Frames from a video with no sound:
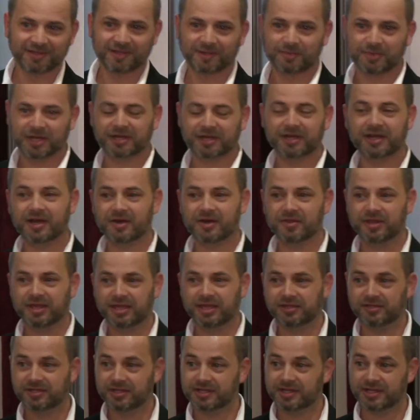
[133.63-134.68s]
about how the
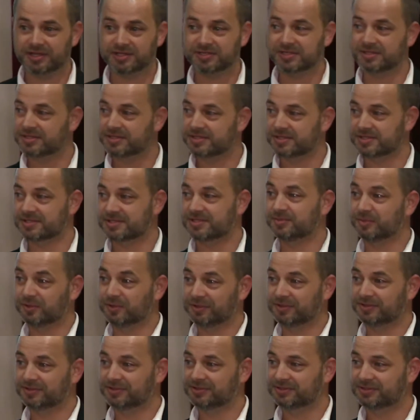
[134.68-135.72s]
education system
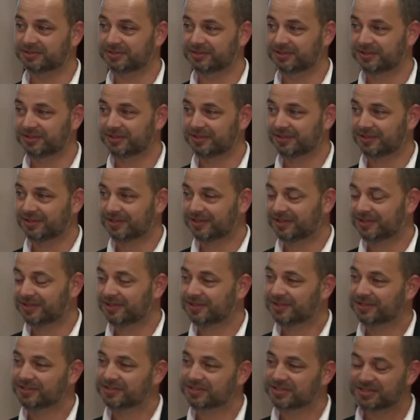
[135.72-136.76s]
works.
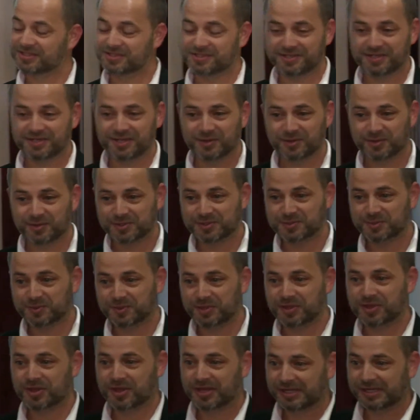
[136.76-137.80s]
So it was
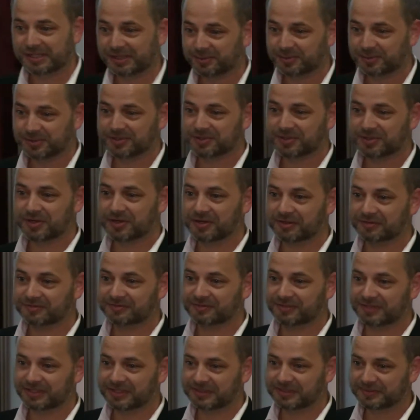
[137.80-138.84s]
with a little bit of